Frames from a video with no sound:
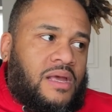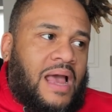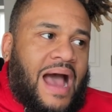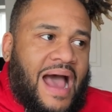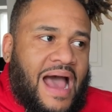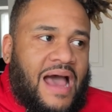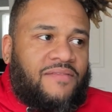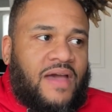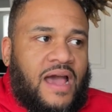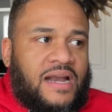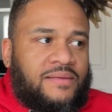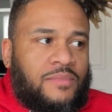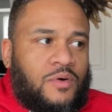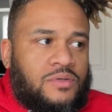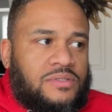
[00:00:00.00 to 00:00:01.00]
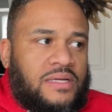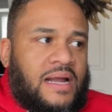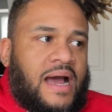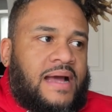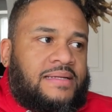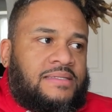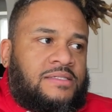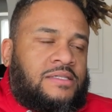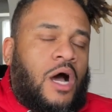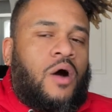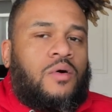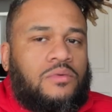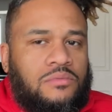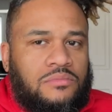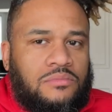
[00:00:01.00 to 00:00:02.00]
I have animals that I
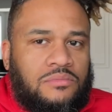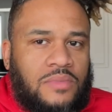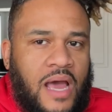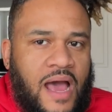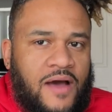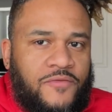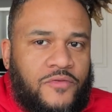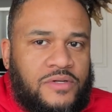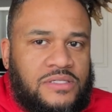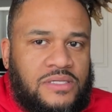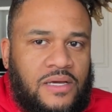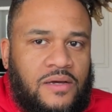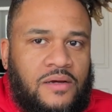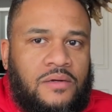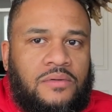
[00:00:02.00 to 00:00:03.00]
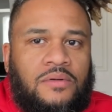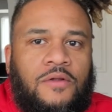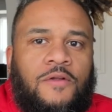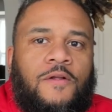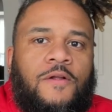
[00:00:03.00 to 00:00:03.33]
don't have for sale,